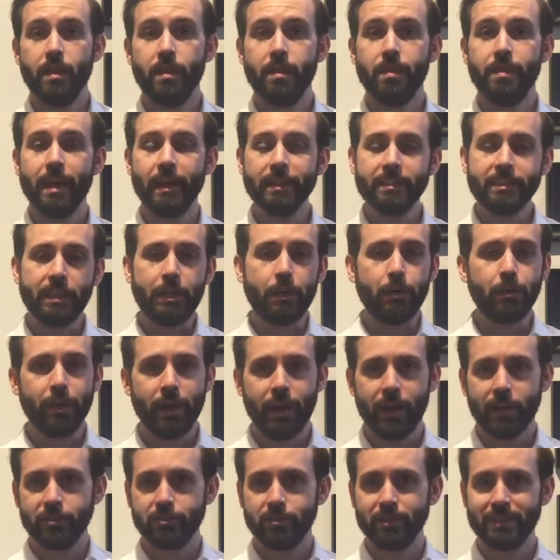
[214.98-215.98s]
that's how we
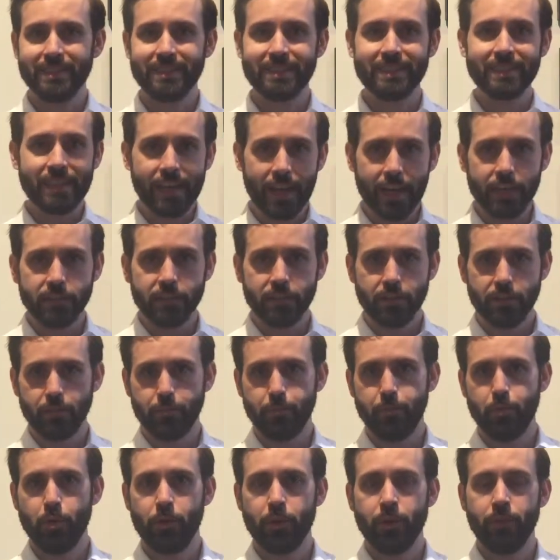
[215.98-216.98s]
actually get to the
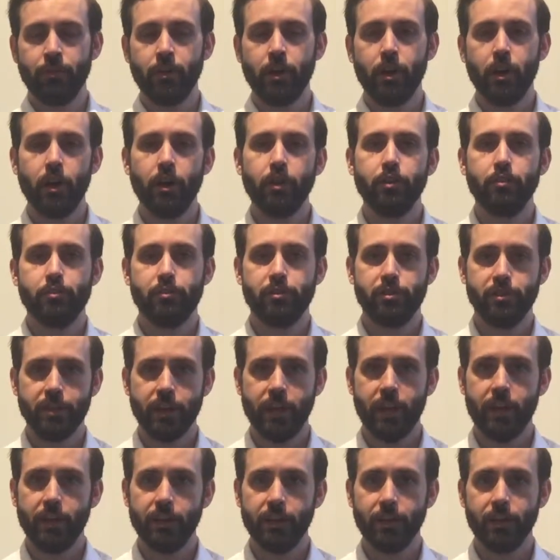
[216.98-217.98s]
point of
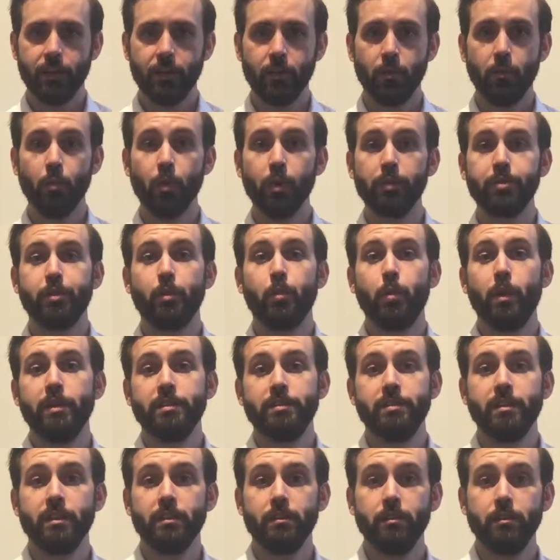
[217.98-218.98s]
understanding what the
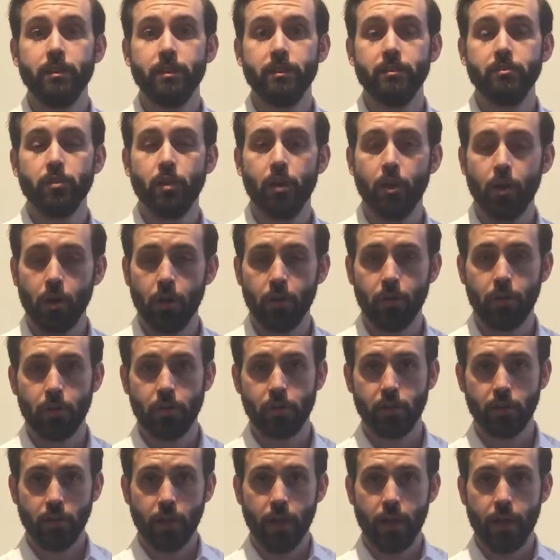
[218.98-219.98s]
waist angle is on our
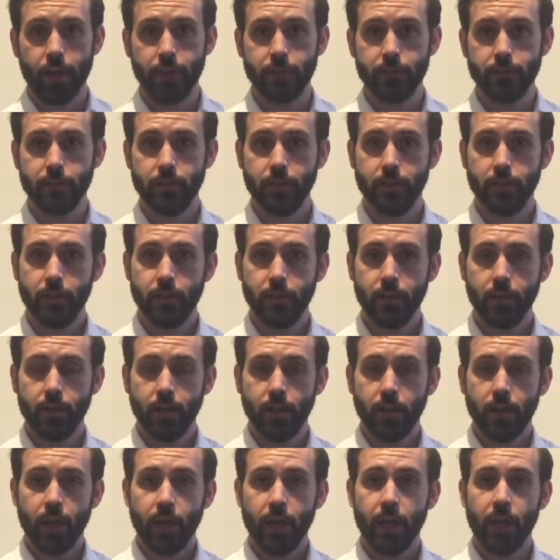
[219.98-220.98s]
client.
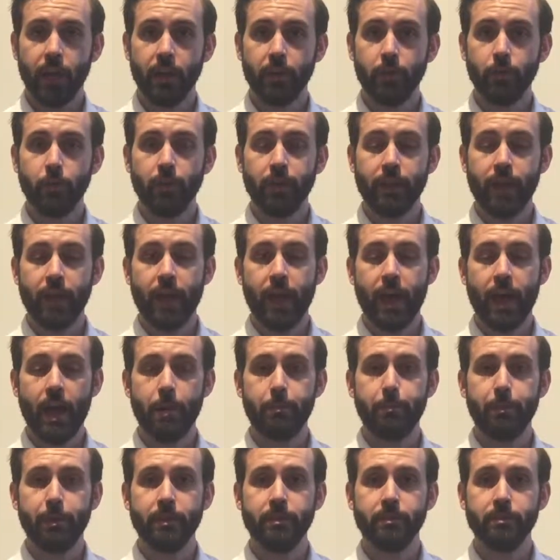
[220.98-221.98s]
And when that
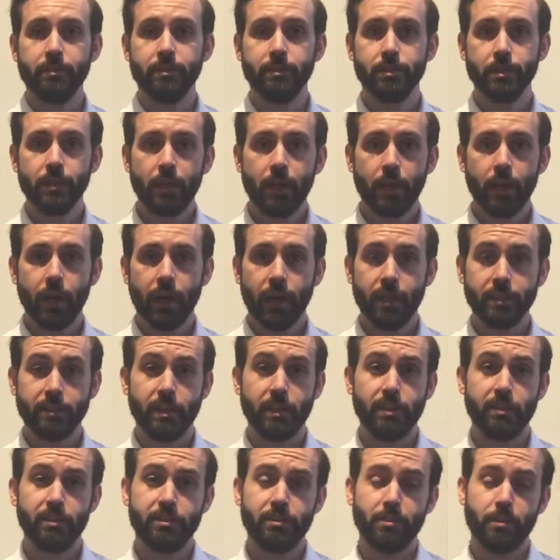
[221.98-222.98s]
happens, as
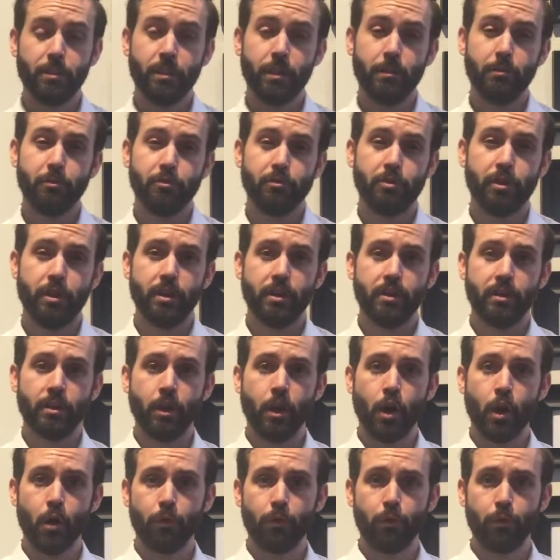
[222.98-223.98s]
I just demonstrated in the
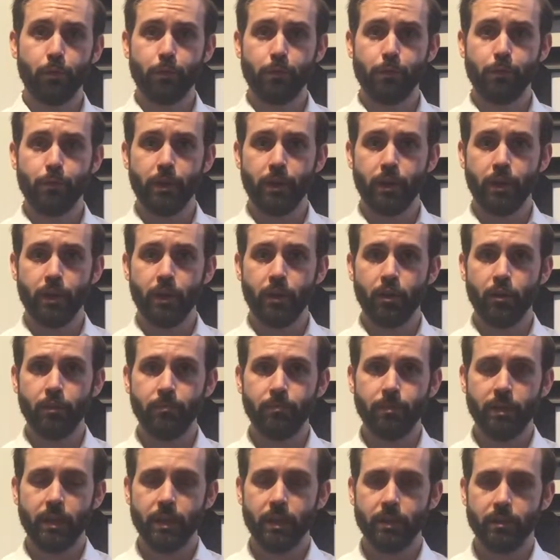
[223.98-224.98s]
overview video,
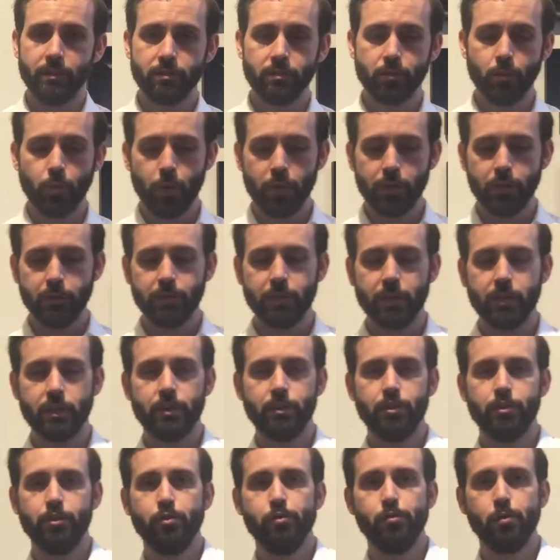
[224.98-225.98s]
is when you take a
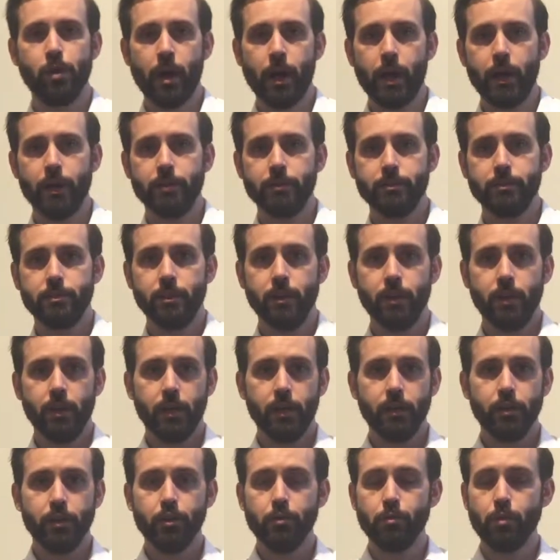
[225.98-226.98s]
U-rise.
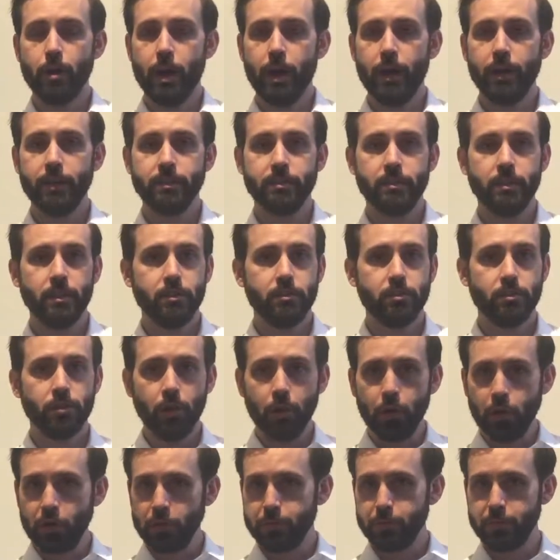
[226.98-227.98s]
U-rise should
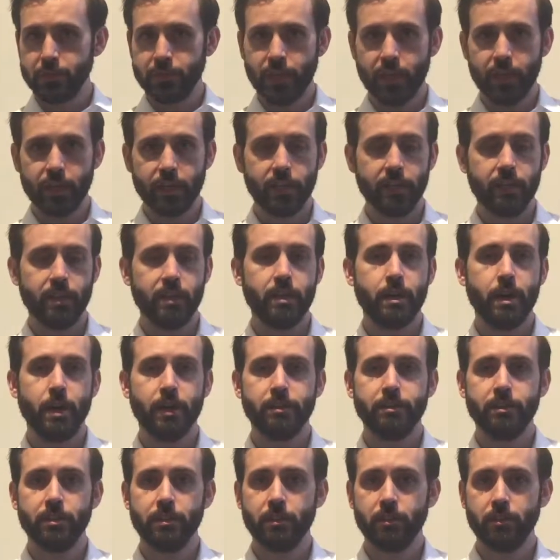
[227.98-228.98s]
always be taken
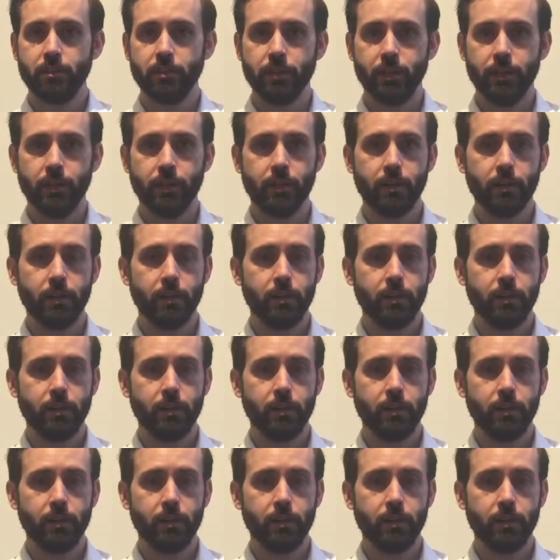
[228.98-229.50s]
nice and clean,